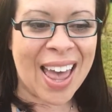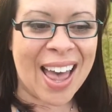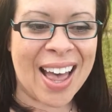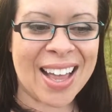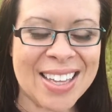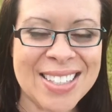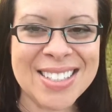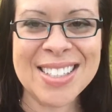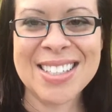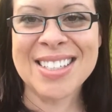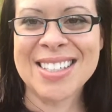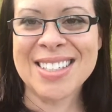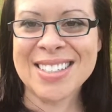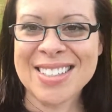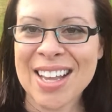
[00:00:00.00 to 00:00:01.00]
and
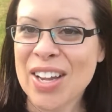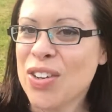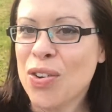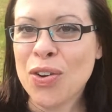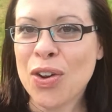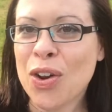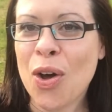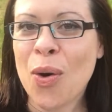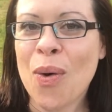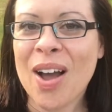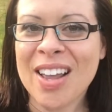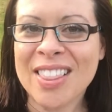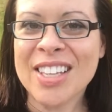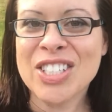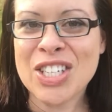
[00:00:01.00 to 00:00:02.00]
he's like, no, no, no,
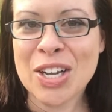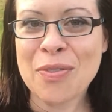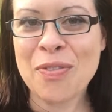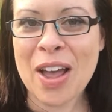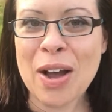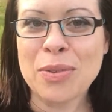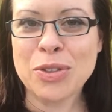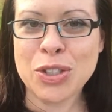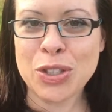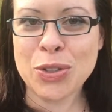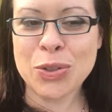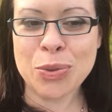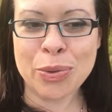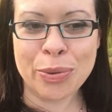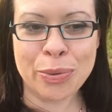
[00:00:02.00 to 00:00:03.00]
I legit found
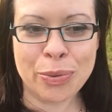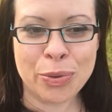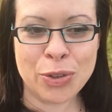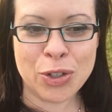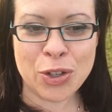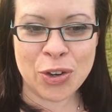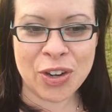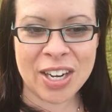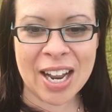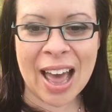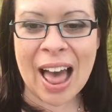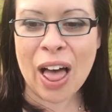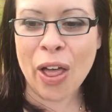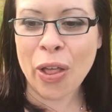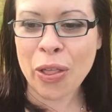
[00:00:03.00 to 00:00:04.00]
you through the journey to
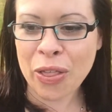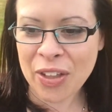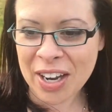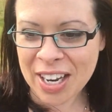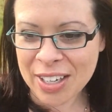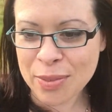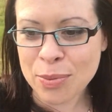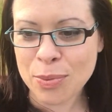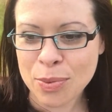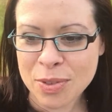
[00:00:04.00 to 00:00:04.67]
health and I